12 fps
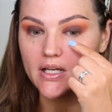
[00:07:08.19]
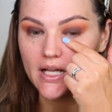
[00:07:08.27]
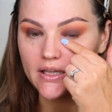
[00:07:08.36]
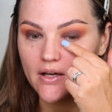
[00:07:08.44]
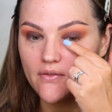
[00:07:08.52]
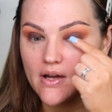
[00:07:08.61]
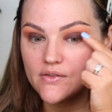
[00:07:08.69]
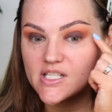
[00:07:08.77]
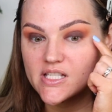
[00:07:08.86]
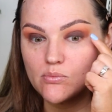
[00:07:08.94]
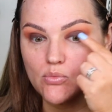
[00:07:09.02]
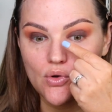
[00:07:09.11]
I love how
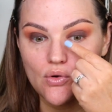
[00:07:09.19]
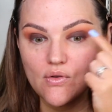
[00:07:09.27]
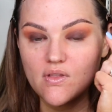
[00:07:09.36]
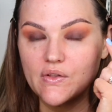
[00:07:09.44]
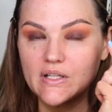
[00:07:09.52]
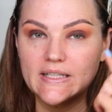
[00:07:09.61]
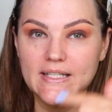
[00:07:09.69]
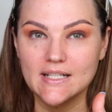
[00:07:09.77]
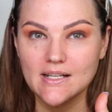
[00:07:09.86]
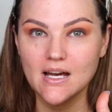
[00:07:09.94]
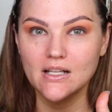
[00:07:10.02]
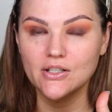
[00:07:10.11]
smooth the
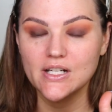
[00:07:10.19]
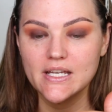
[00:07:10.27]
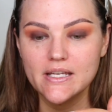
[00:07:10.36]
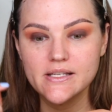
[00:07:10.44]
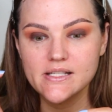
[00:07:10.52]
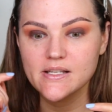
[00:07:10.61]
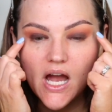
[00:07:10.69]
lid color is.